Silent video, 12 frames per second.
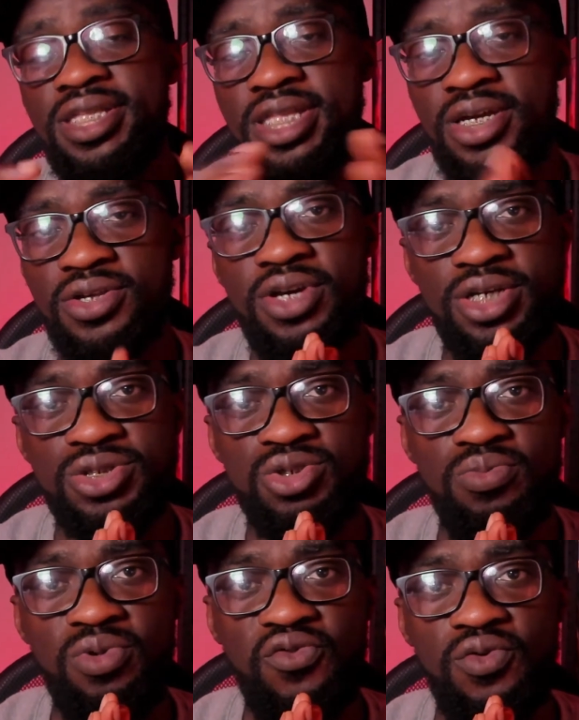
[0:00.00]
Thank you guys
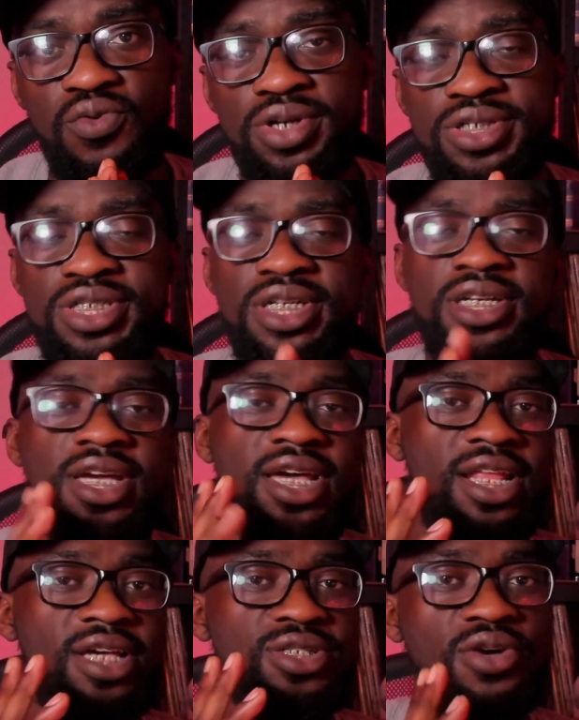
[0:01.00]
so much for watching.
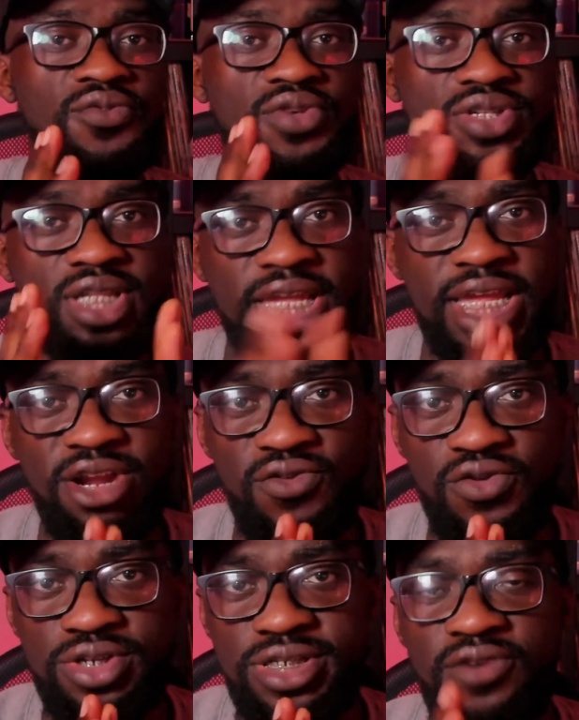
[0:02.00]
And as always, take care
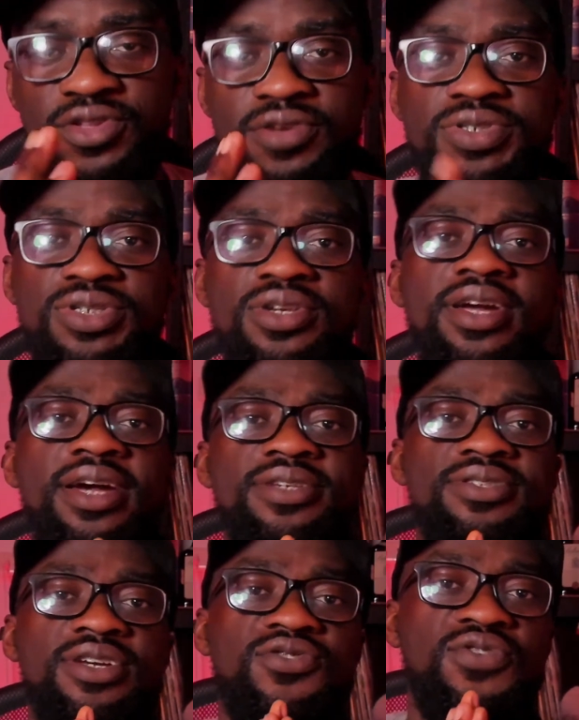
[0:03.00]
of yourself and I will see you
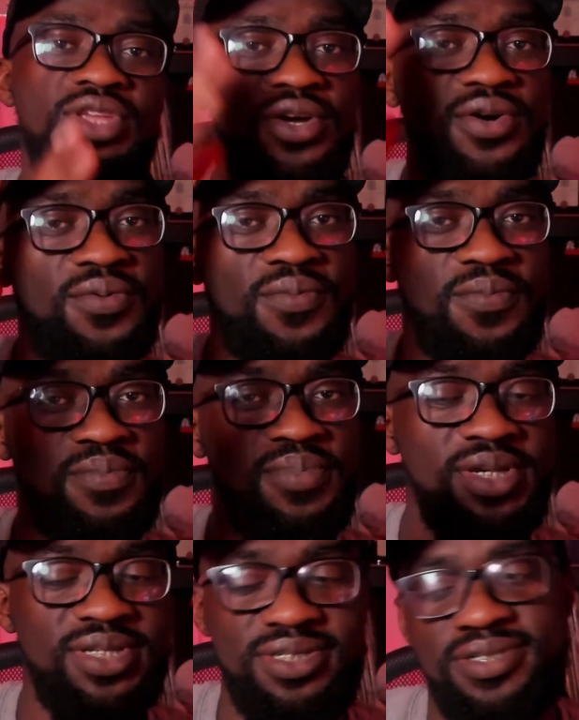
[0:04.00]
guys next video.
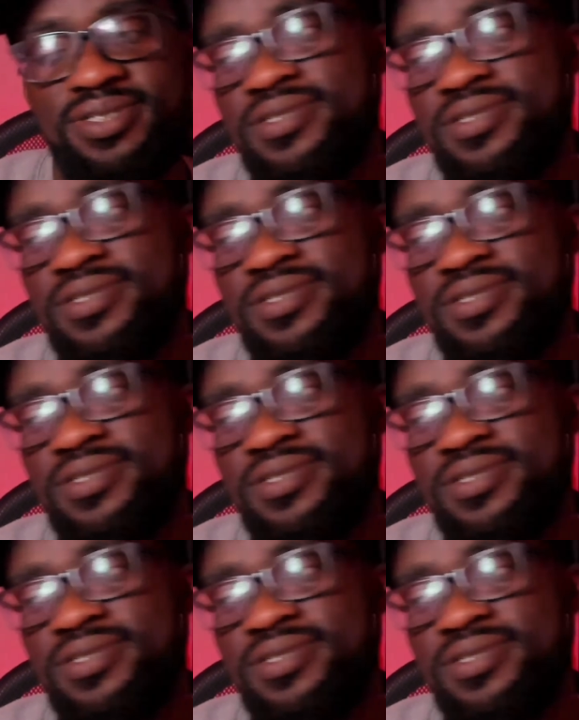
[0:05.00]
Peace.